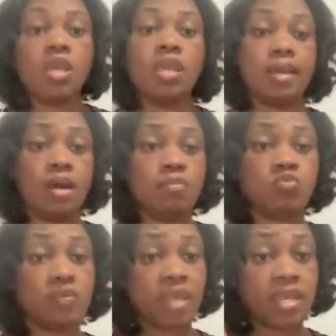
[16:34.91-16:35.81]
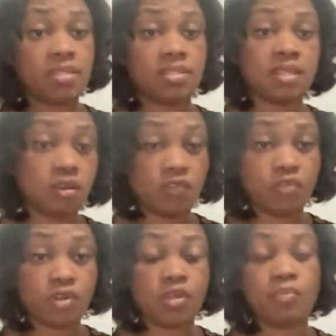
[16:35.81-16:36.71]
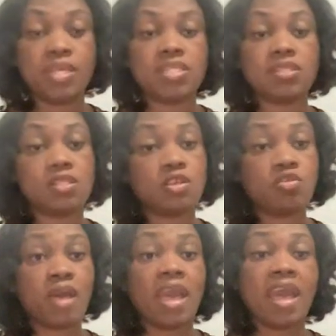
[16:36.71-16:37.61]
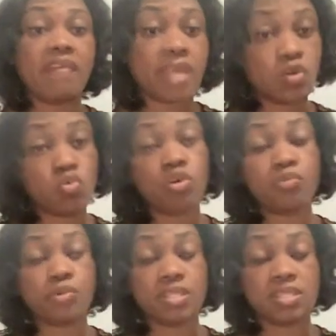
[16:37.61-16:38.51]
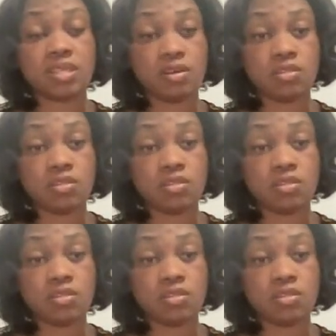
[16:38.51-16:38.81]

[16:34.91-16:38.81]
It comes with a seal for your business, so you'll have that corporate seal.